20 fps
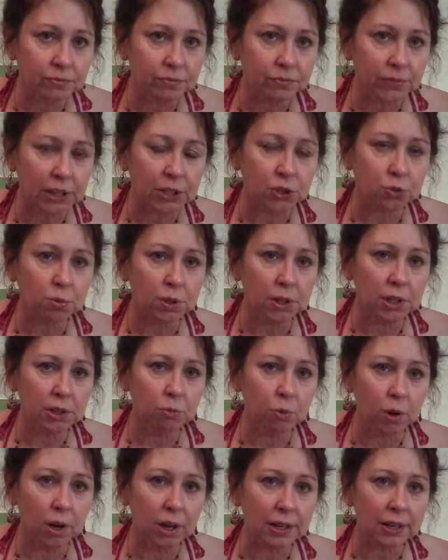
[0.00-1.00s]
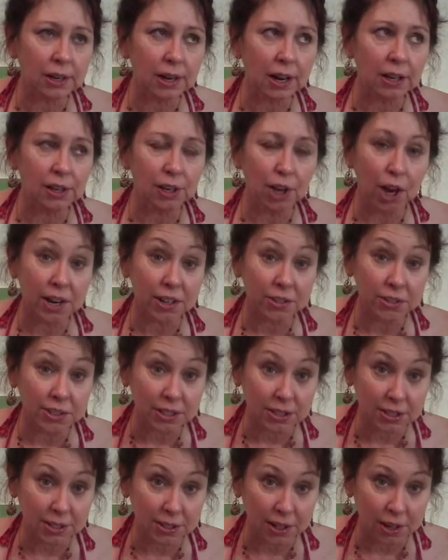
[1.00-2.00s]
That's really what a lot of
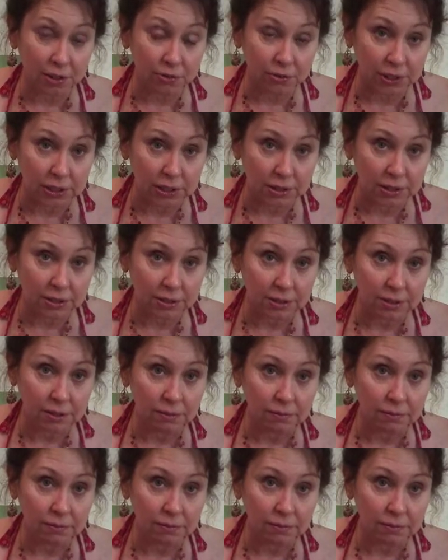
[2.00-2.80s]
this stuff is.